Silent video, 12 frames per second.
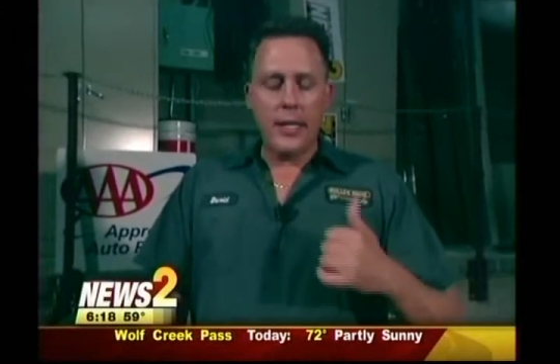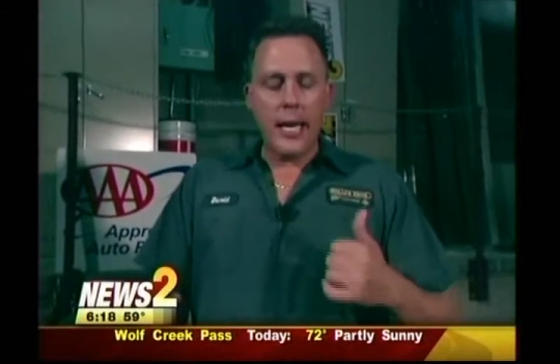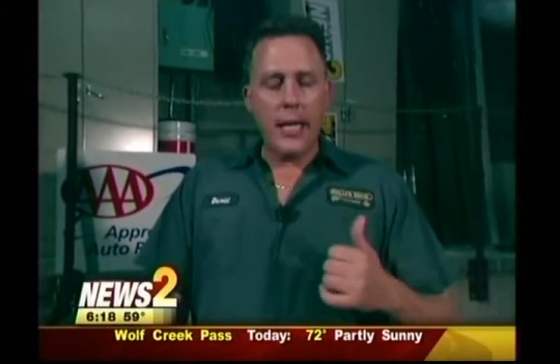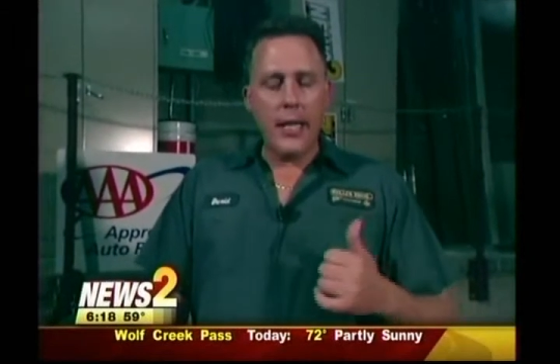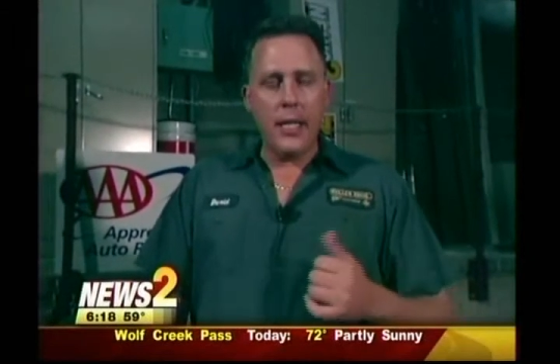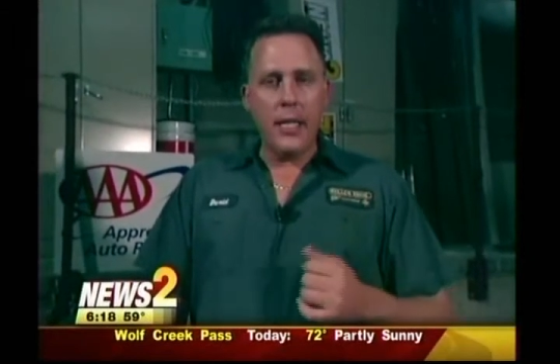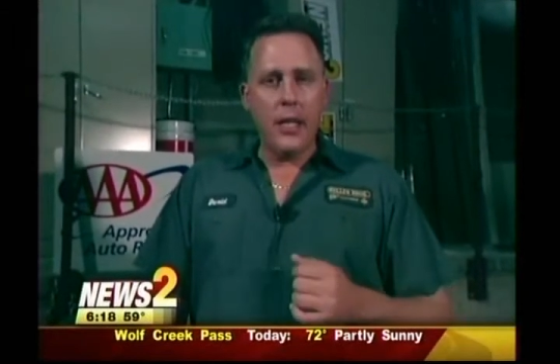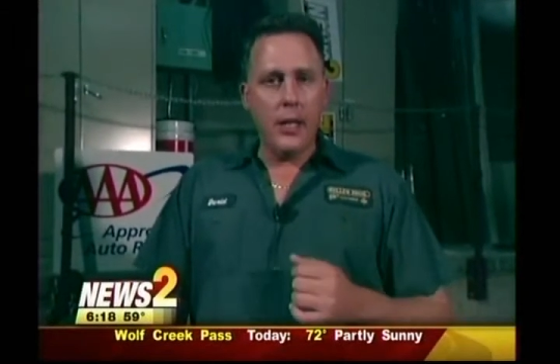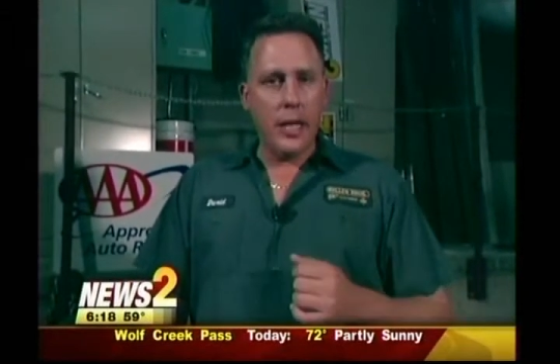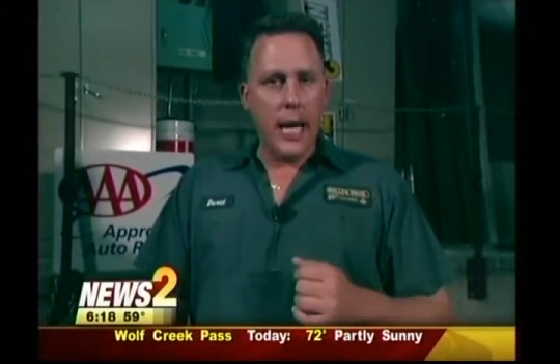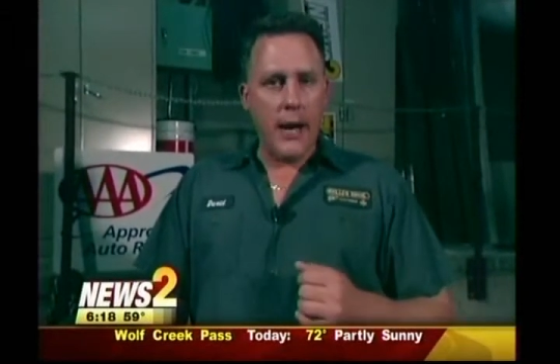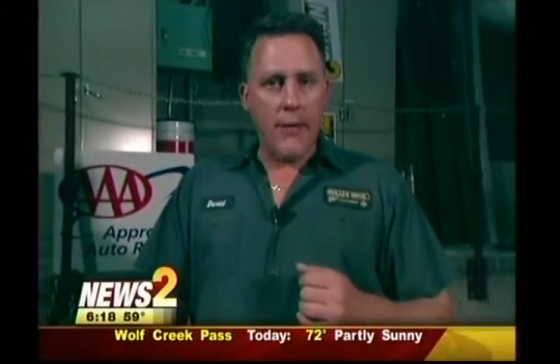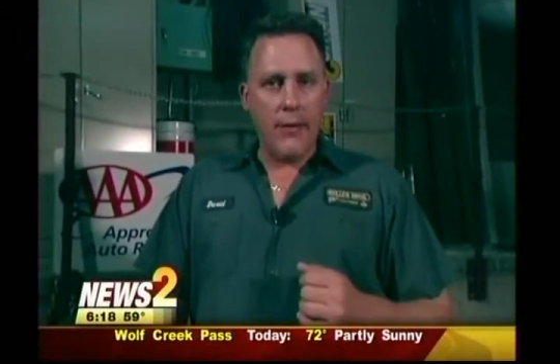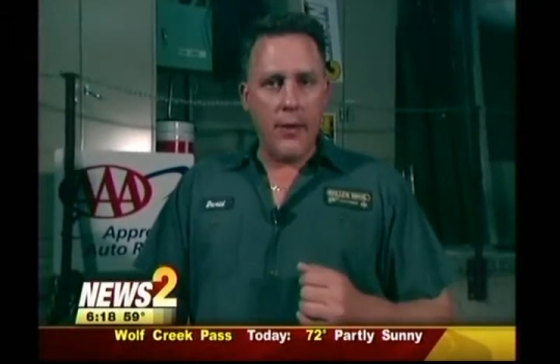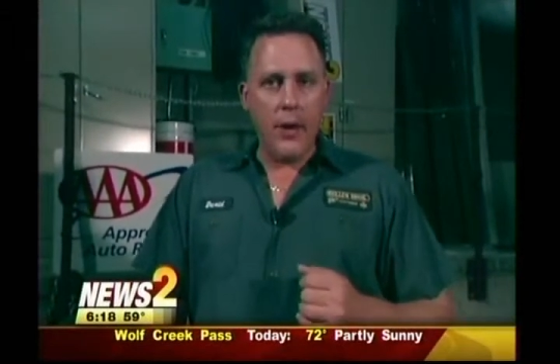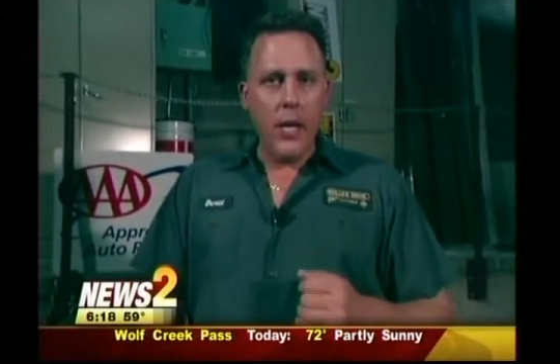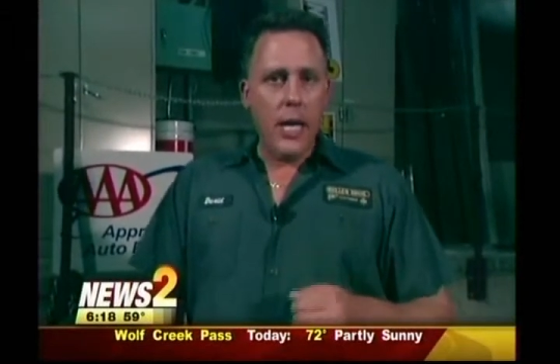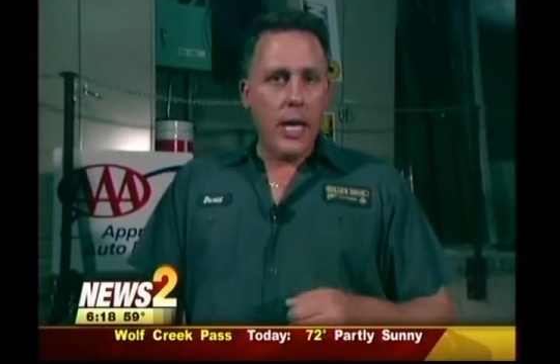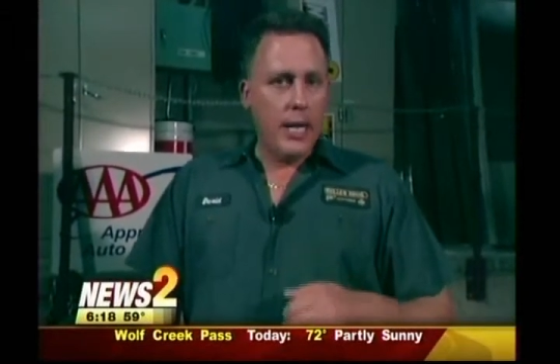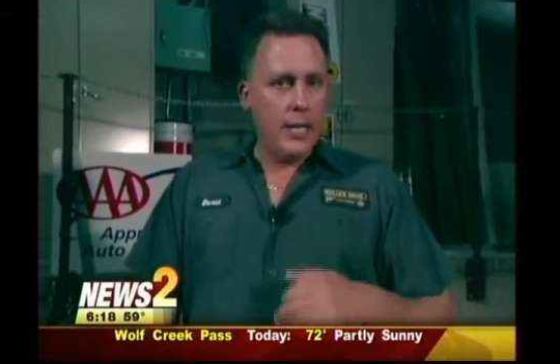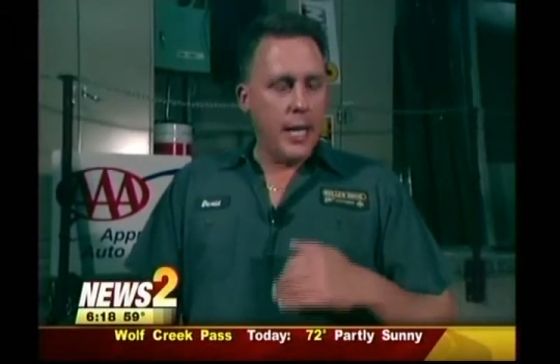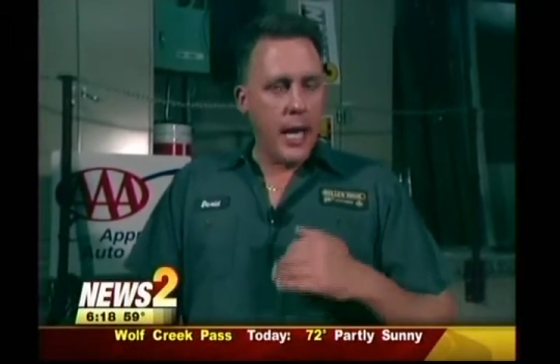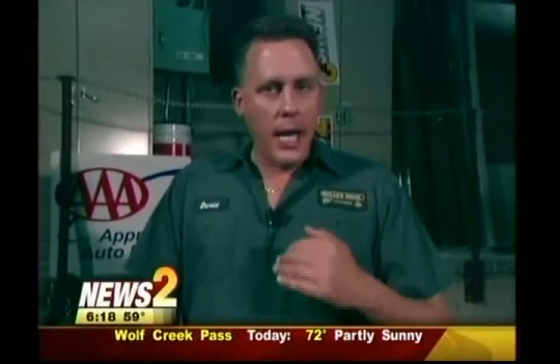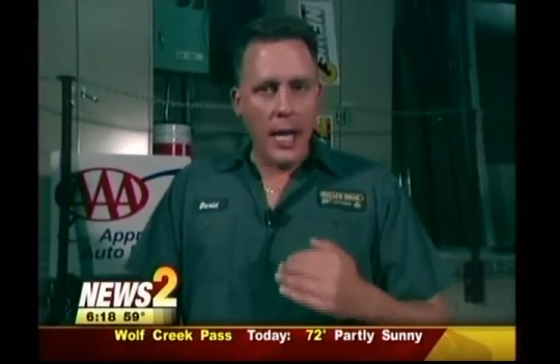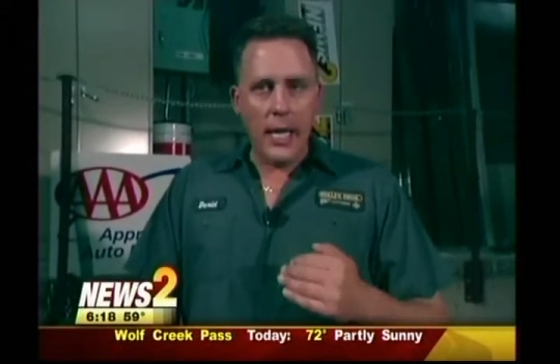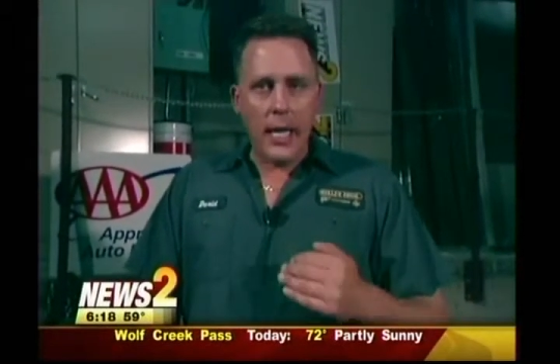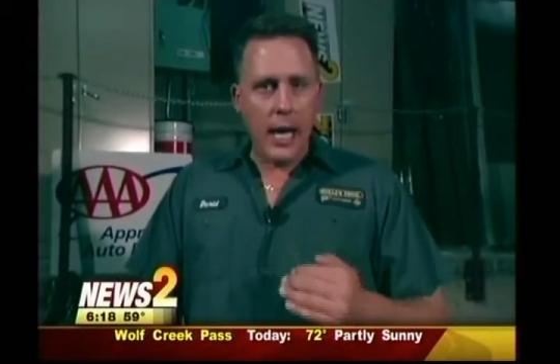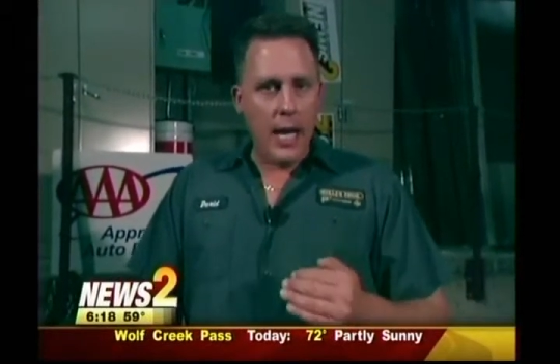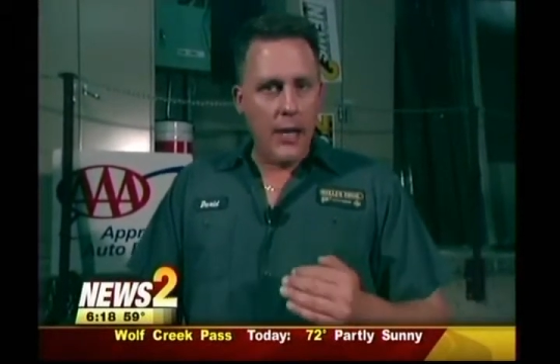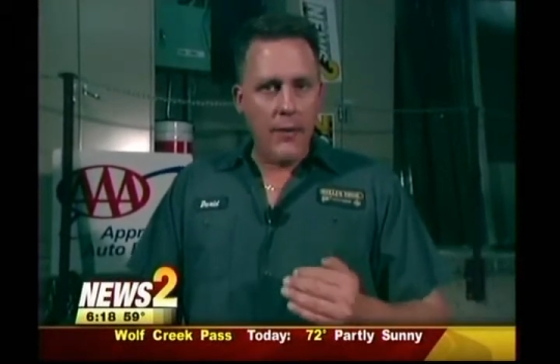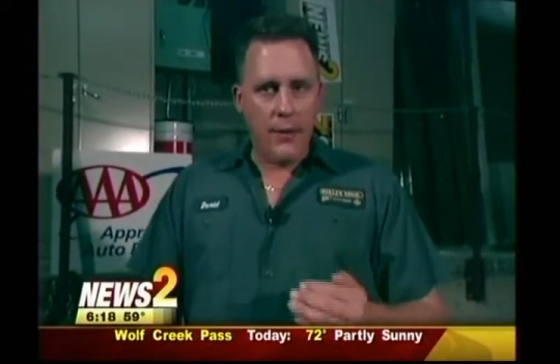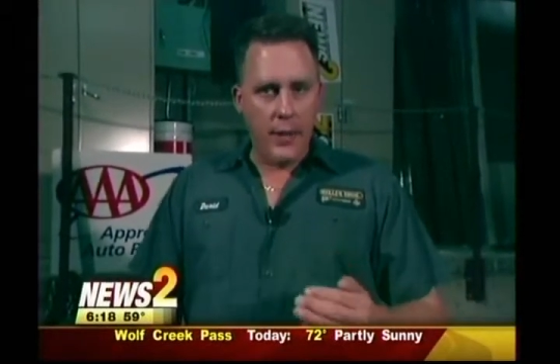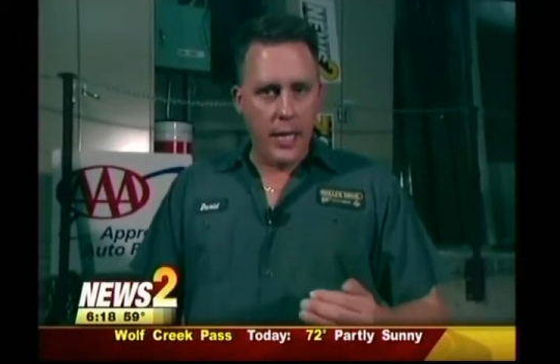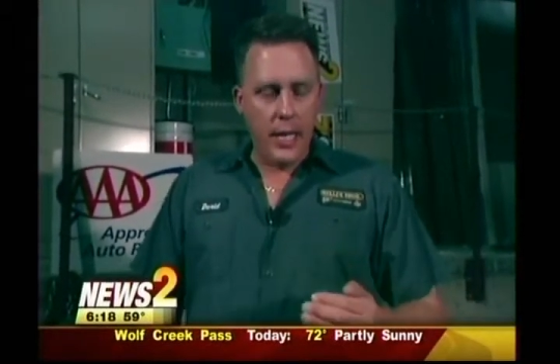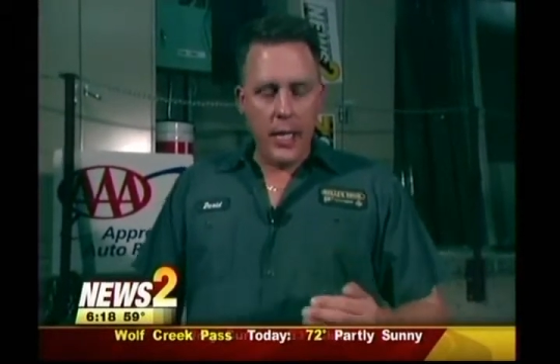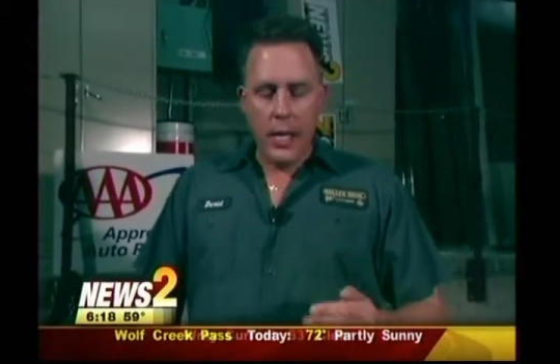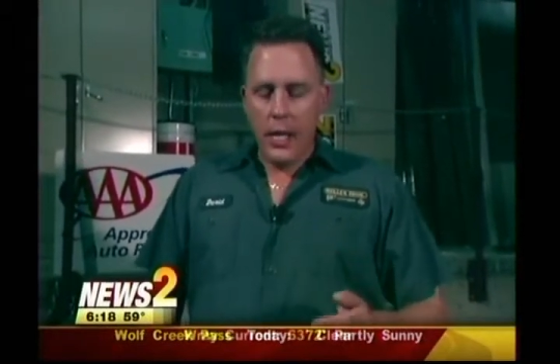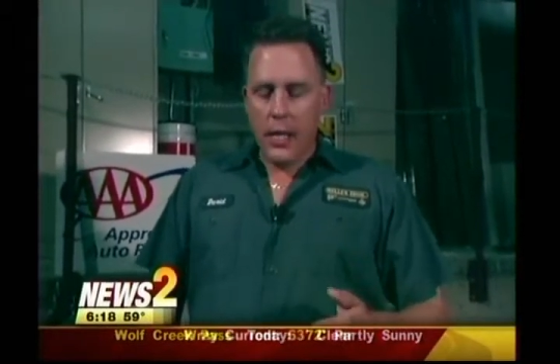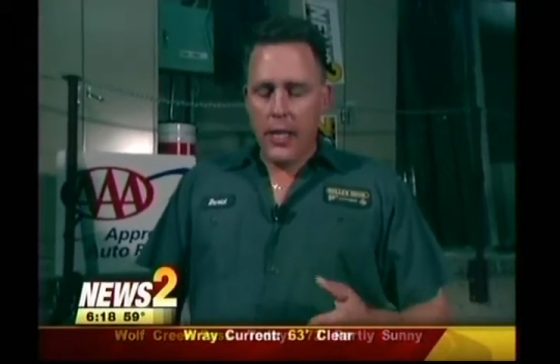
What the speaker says: The second thing to look out for is any kind of thing